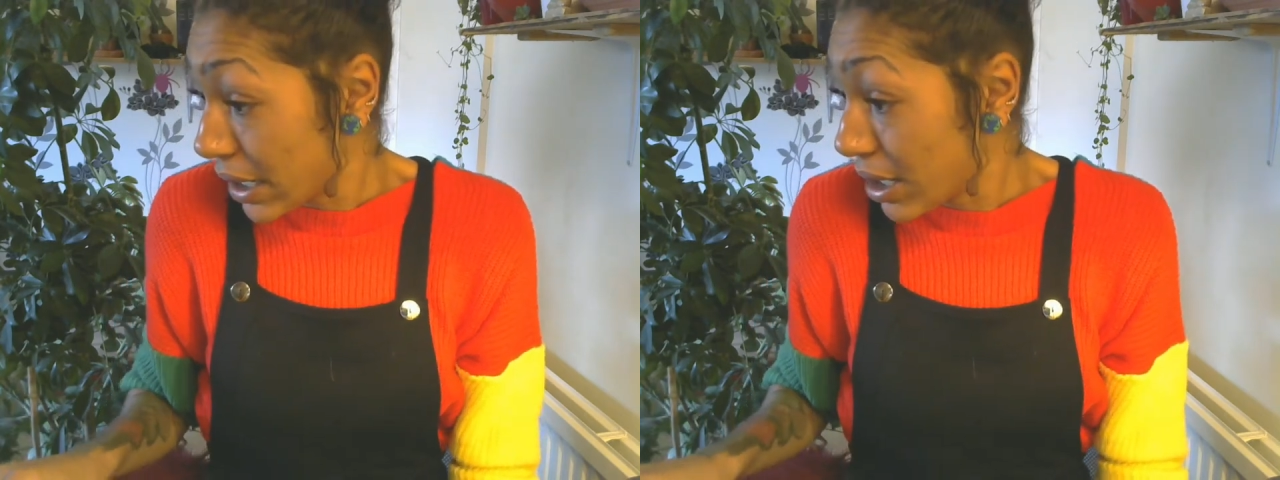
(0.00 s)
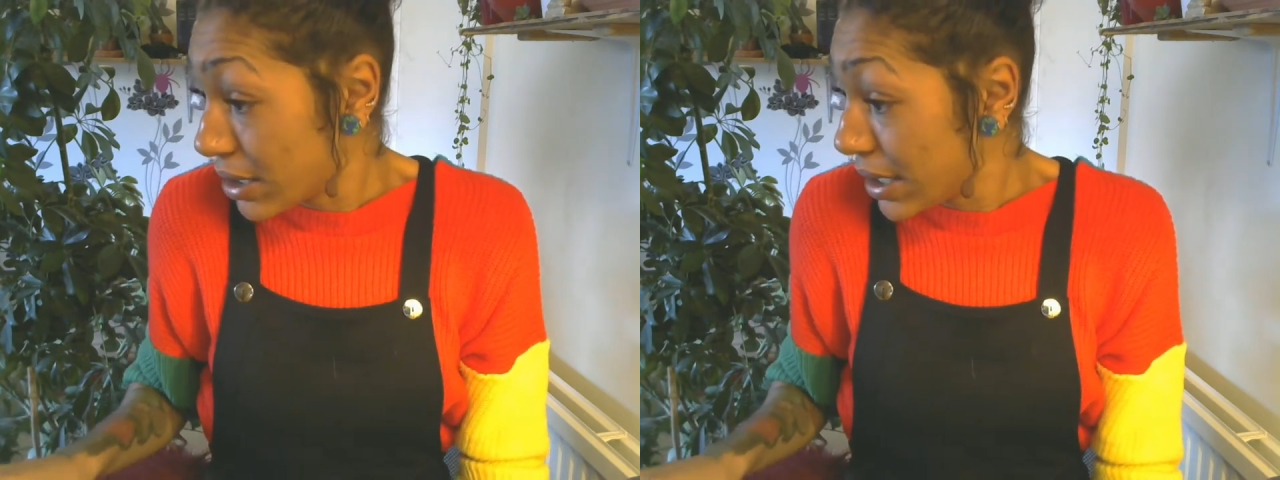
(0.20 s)

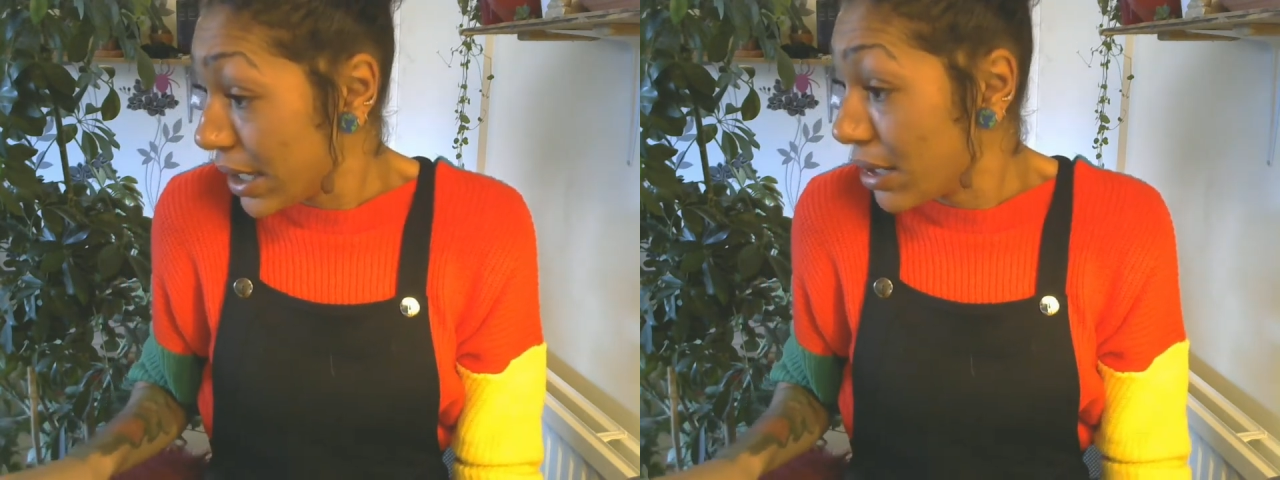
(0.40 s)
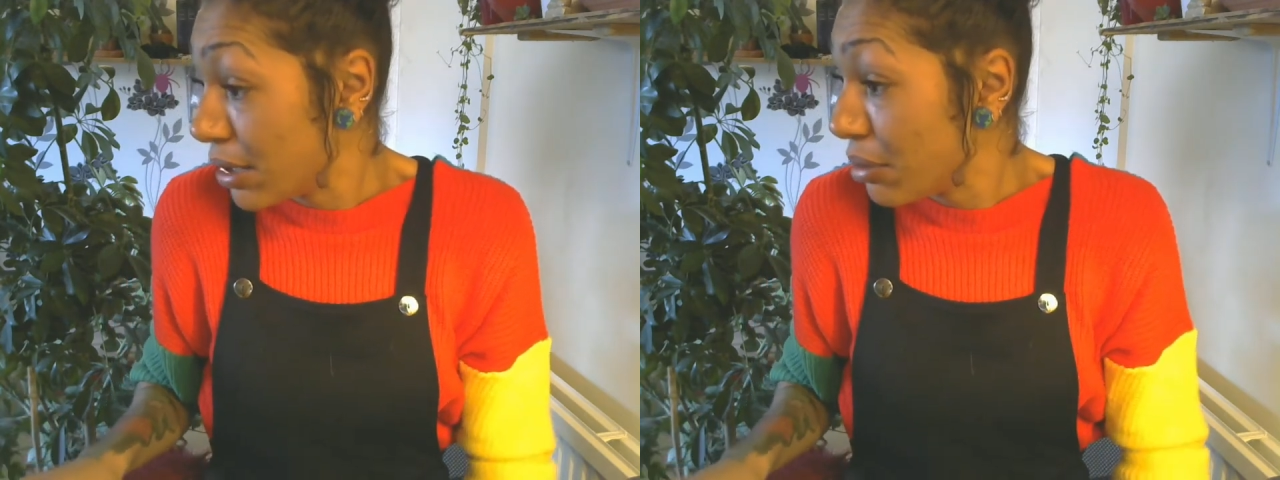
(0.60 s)

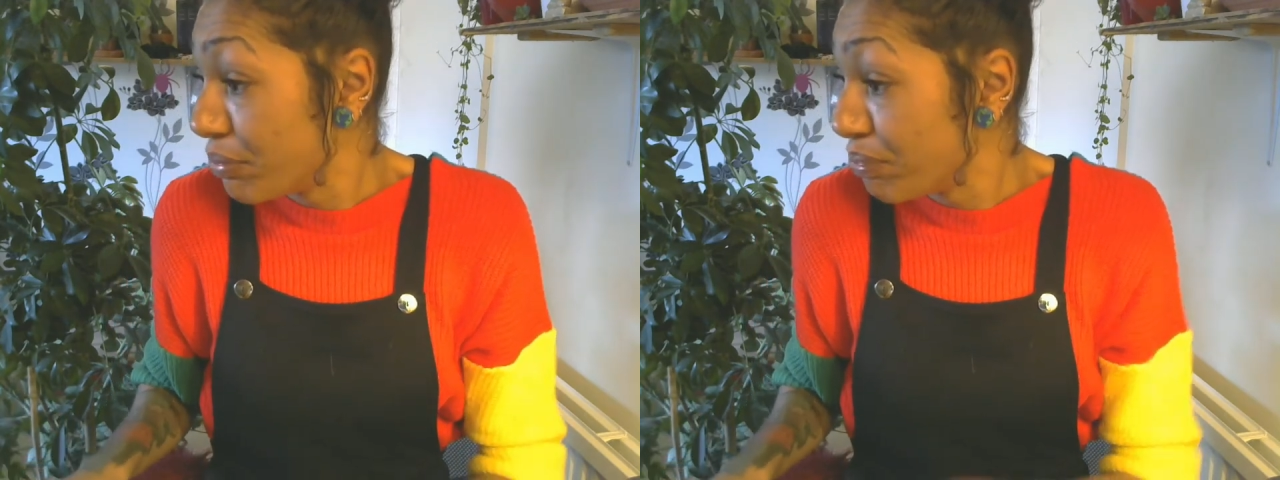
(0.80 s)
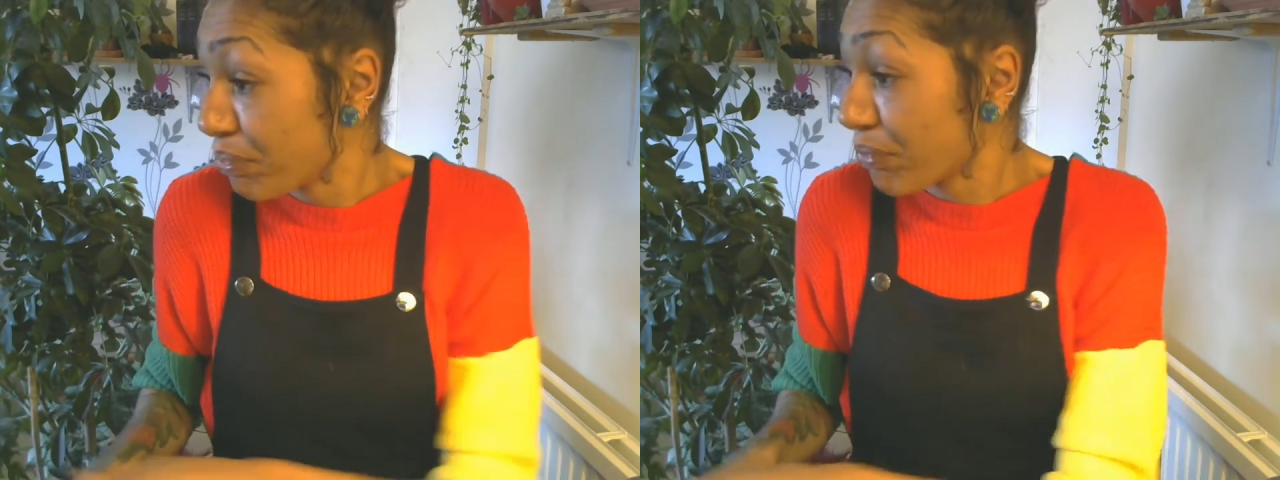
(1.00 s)
cutting.
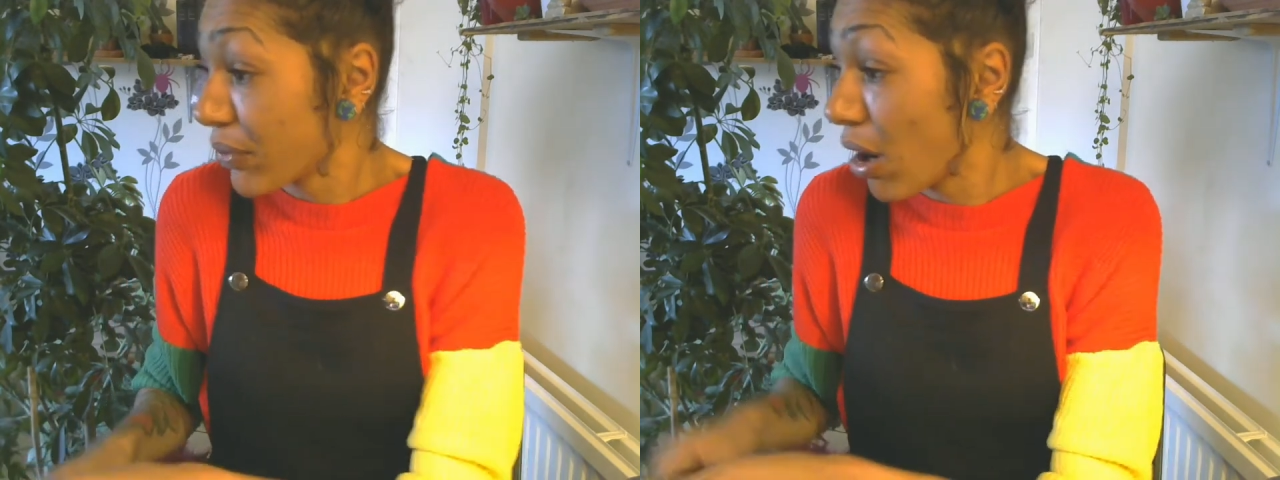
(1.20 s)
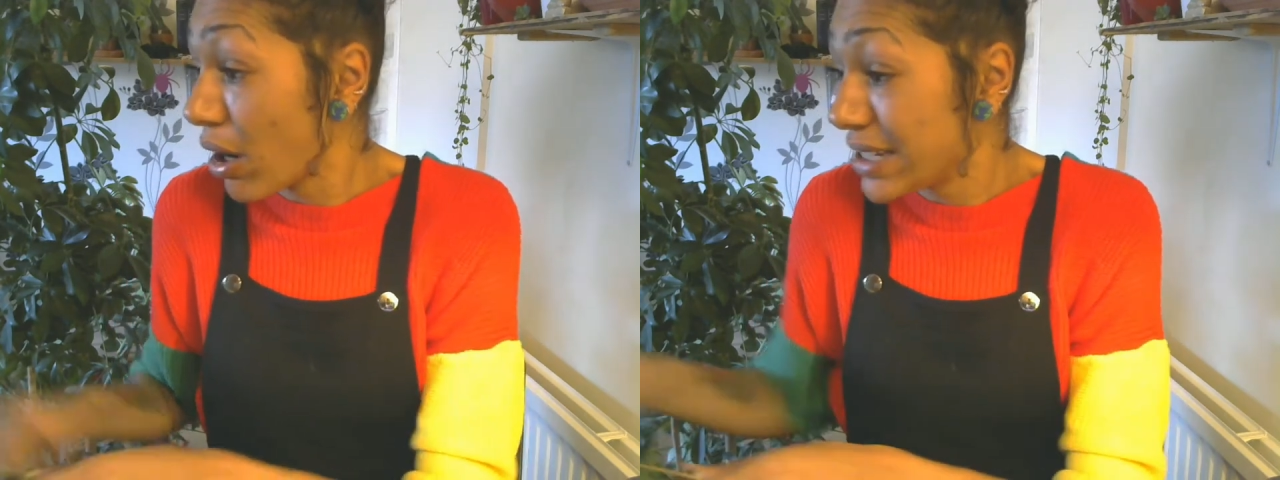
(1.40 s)

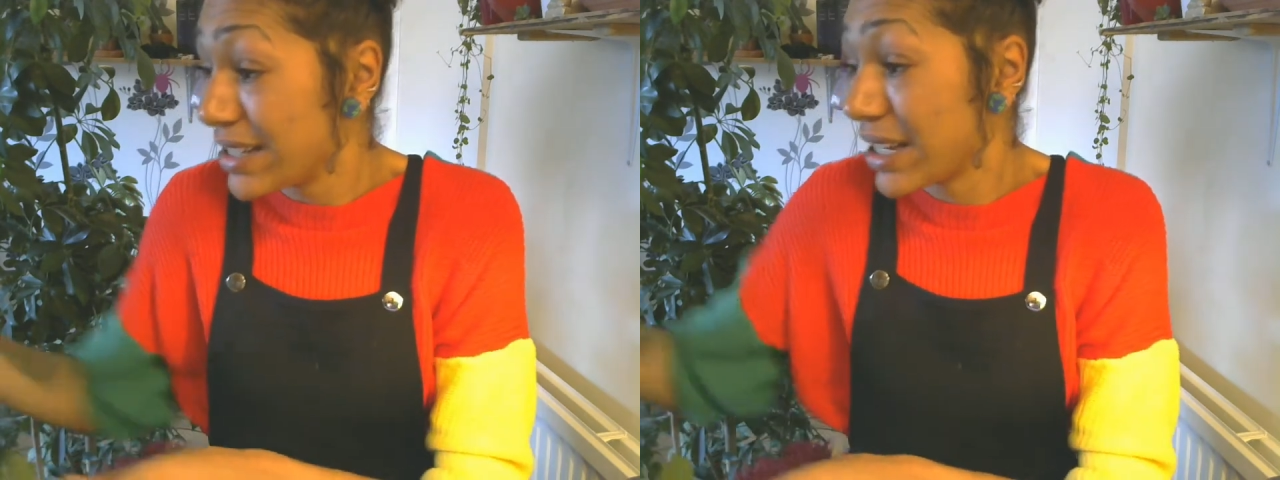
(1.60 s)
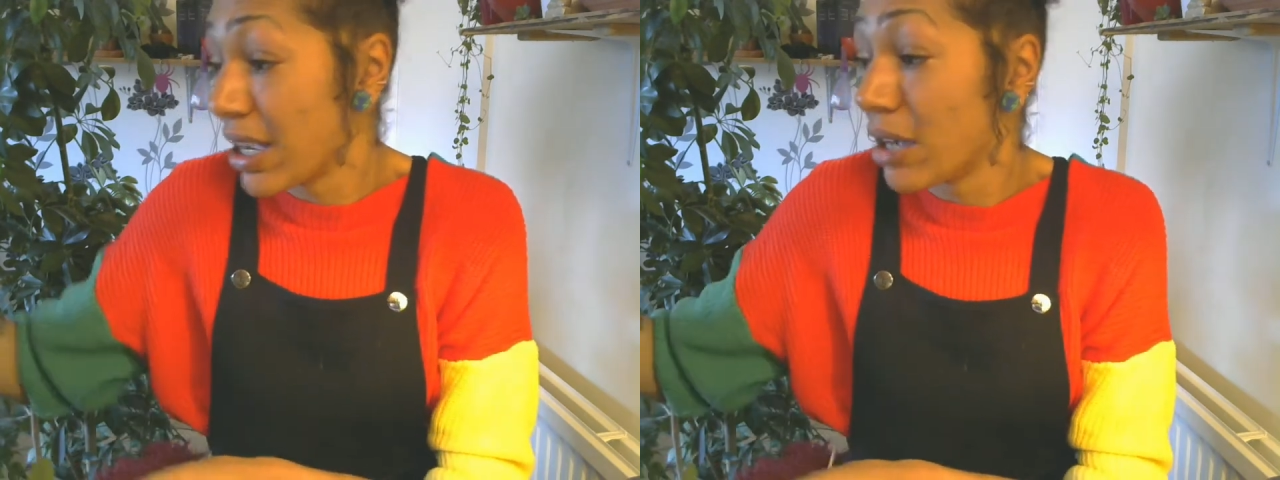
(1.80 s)
I
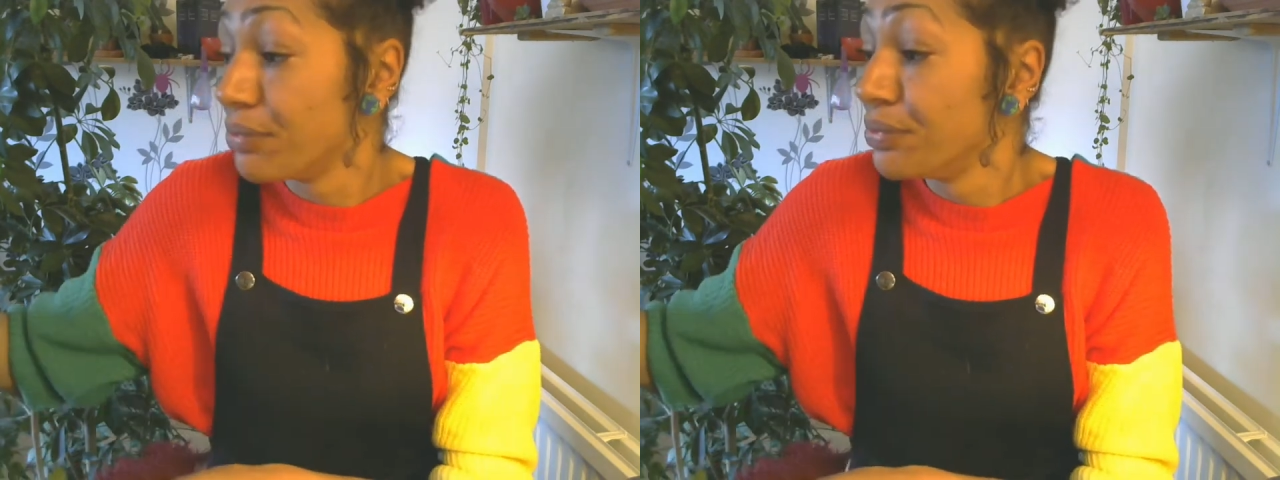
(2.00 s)
tend to cut